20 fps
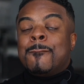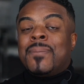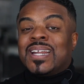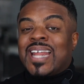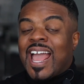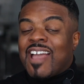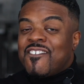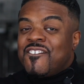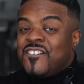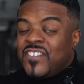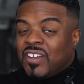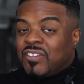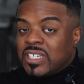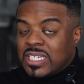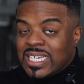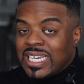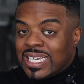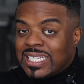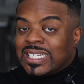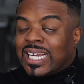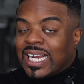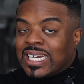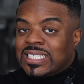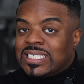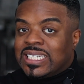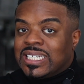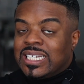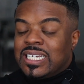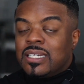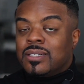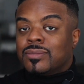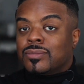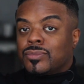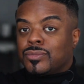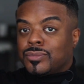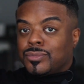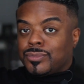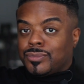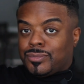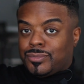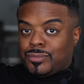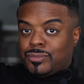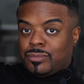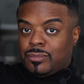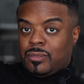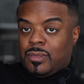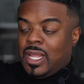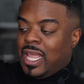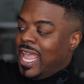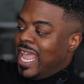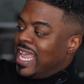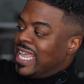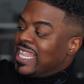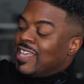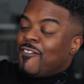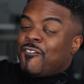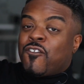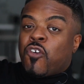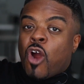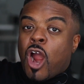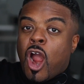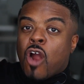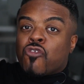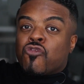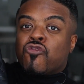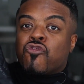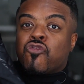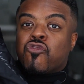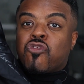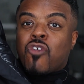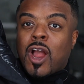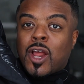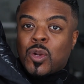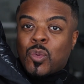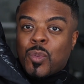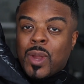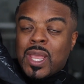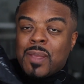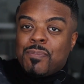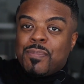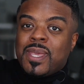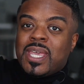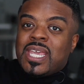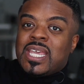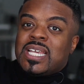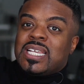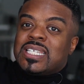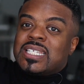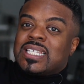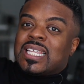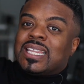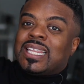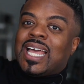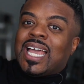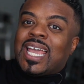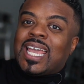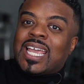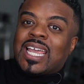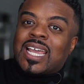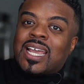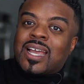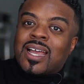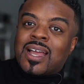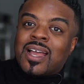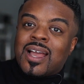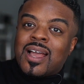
But at fifteen ninety, for a runway piece, like